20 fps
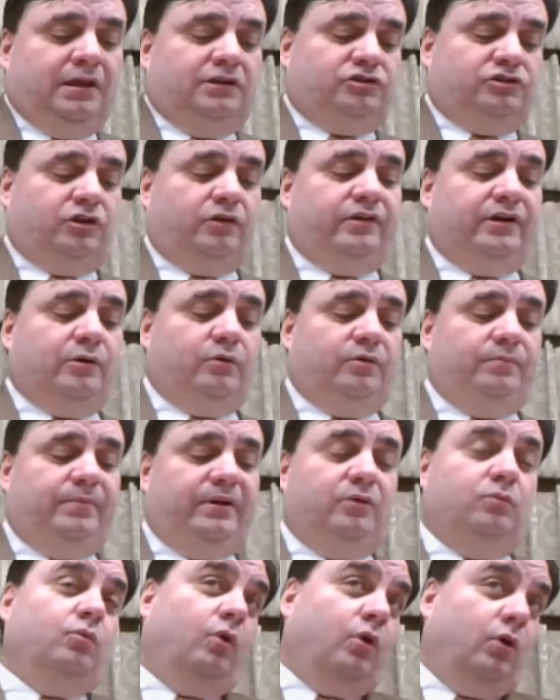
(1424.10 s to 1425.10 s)
So there would
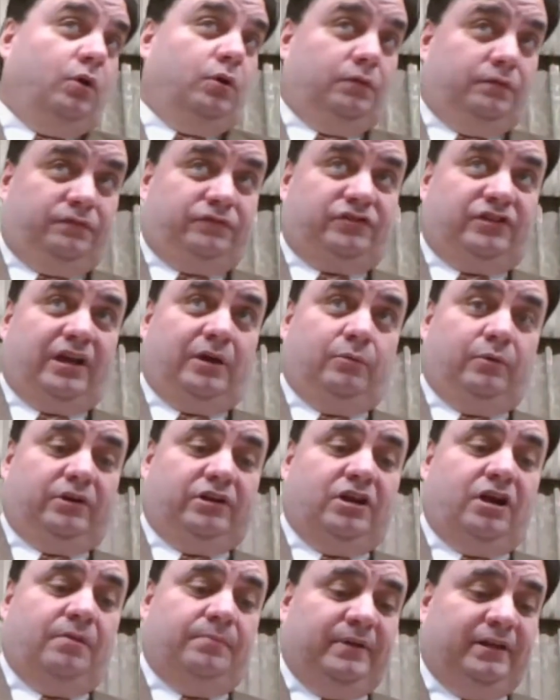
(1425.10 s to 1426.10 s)
be wolves that
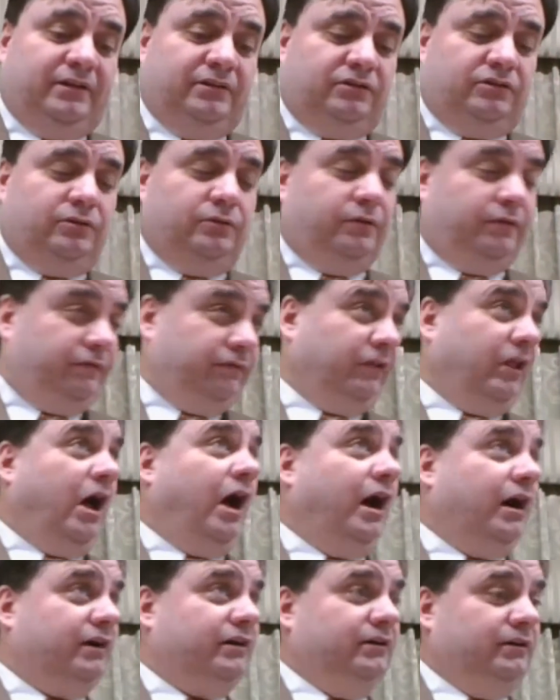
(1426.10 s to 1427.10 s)
would come into the
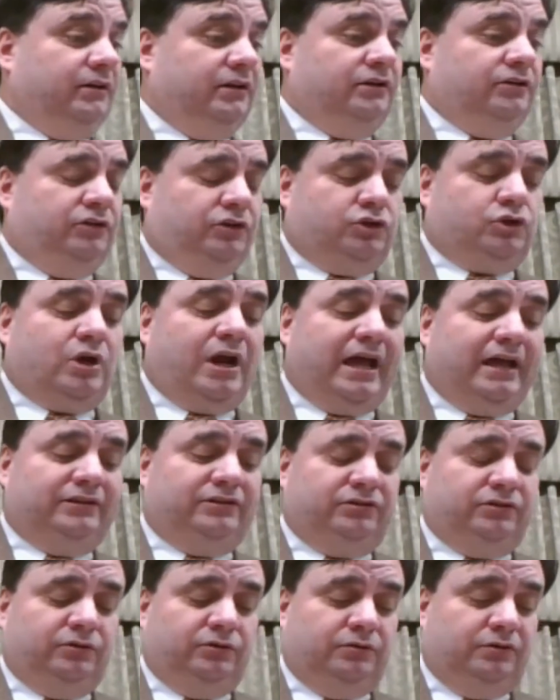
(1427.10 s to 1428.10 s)
flock to try
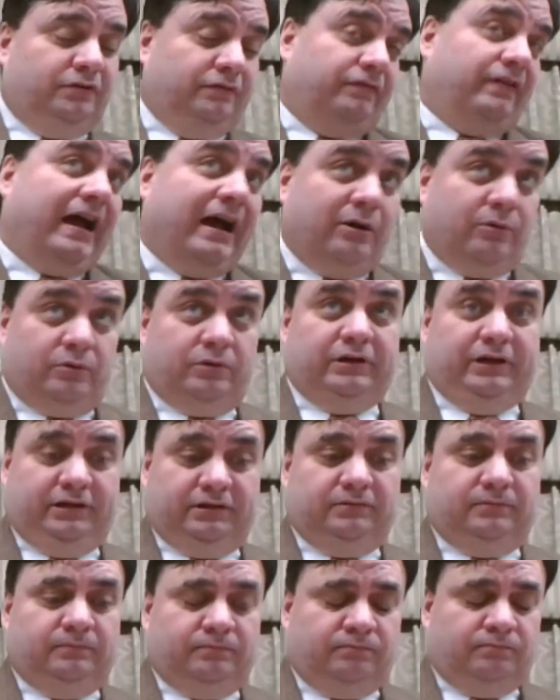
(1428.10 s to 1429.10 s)
to devour
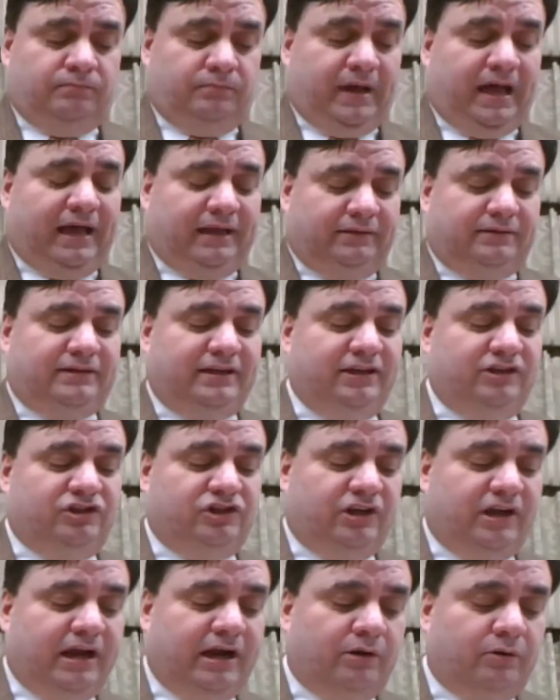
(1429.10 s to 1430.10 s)
it by
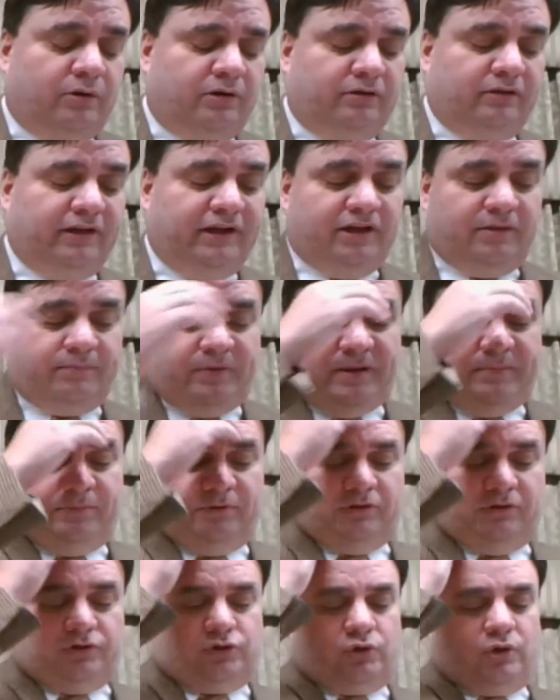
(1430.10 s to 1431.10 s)
teaching error and leading
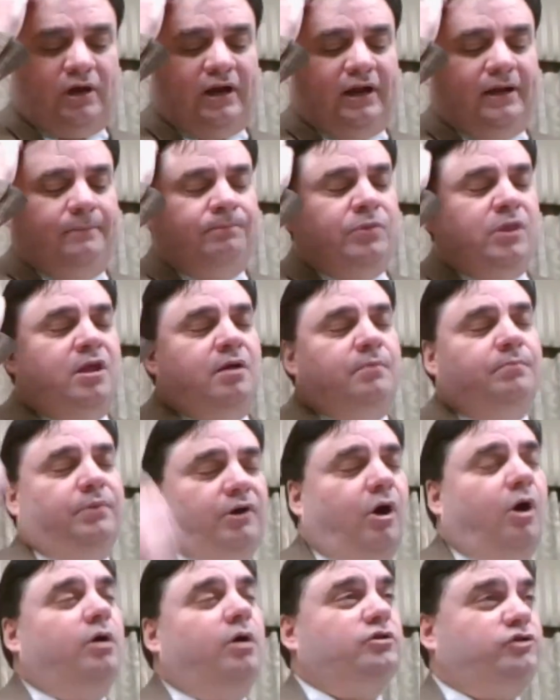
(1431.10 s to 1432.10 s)
people astray.
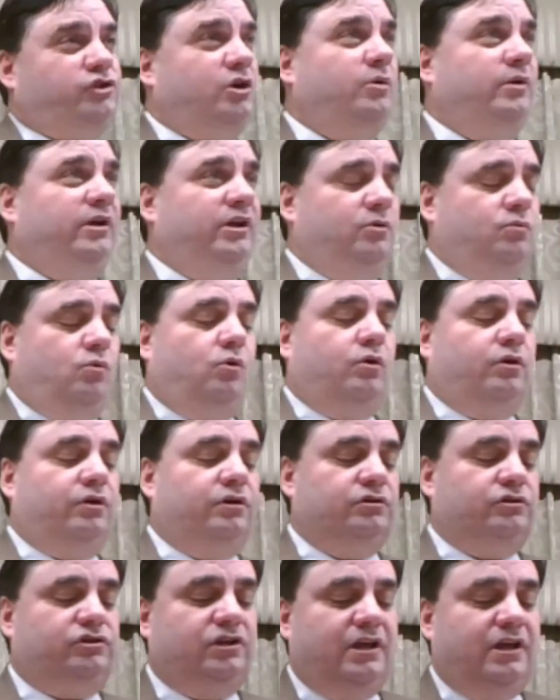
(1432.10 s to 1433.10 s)
But also, he
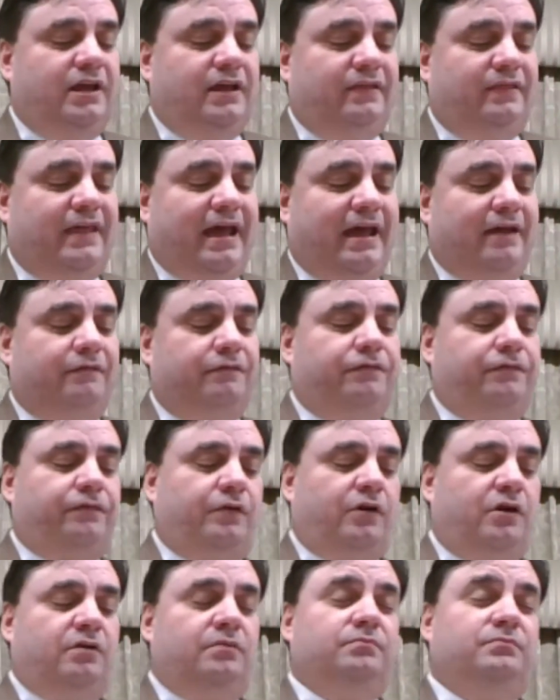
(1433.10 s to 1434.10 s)
warns that
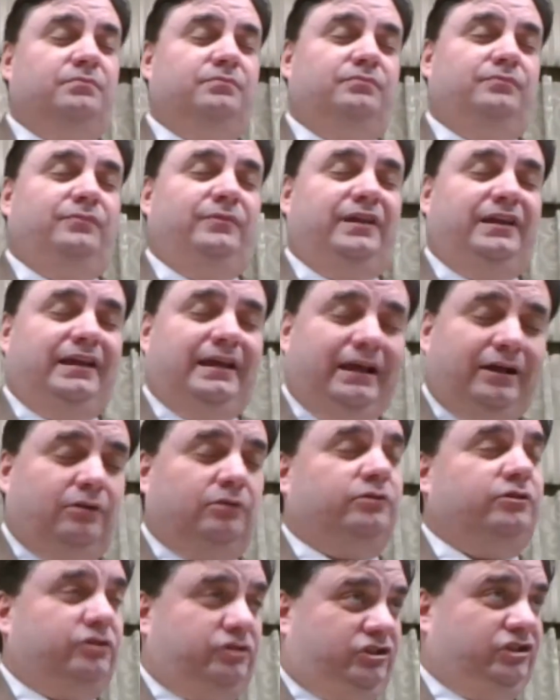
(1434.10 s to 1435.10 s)
from the
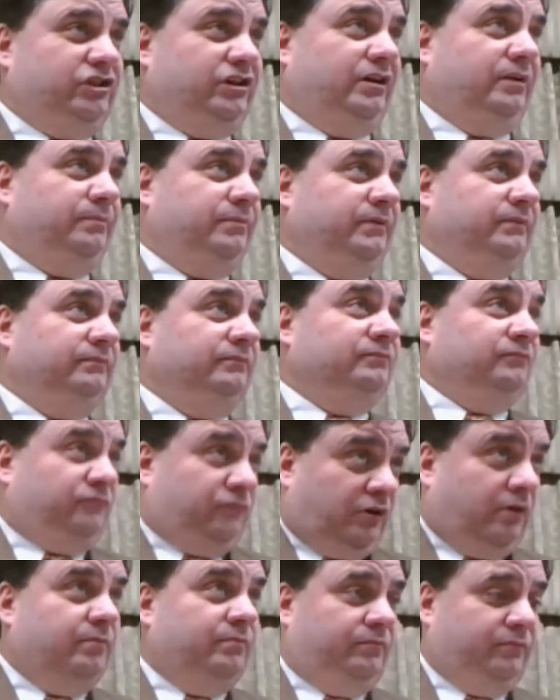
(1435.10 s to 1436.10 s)
eldership,
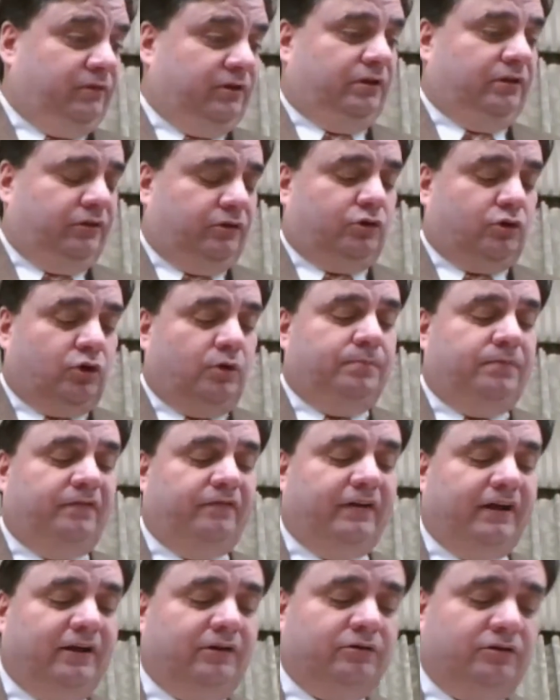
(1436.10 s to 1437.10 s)
from the, the group
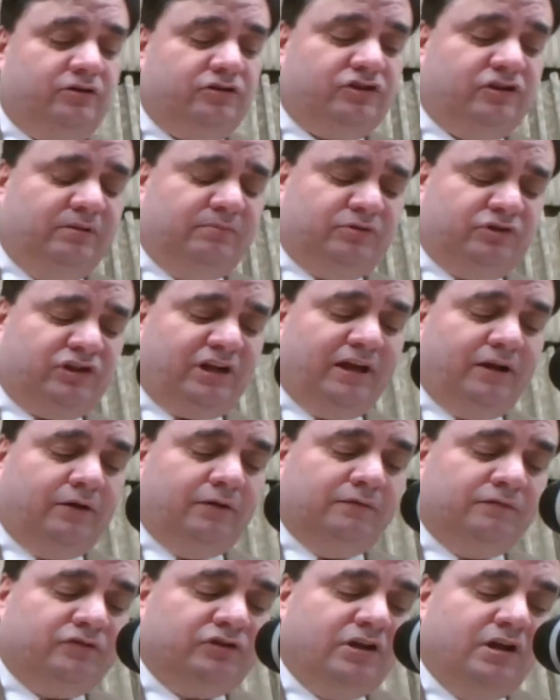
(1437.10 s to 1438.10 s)
of elders
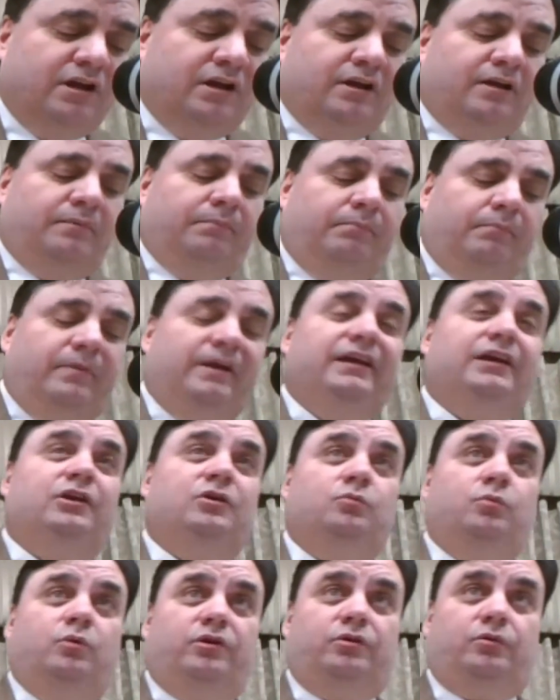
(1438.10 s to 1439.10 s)
themselves,
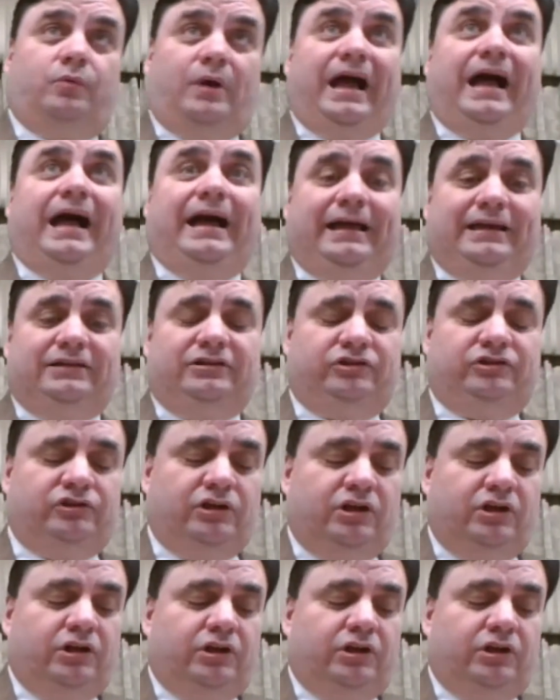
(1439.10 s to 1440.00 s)
men would arise